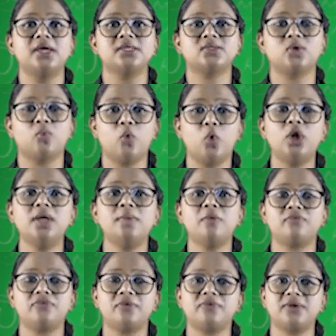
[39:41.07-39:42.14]
So volume
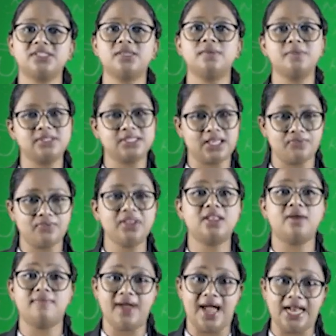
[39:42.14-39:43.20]
of the frustum is given,
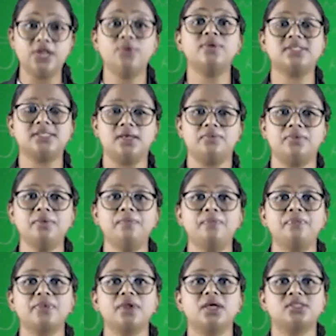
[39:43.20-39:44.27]
the value is given.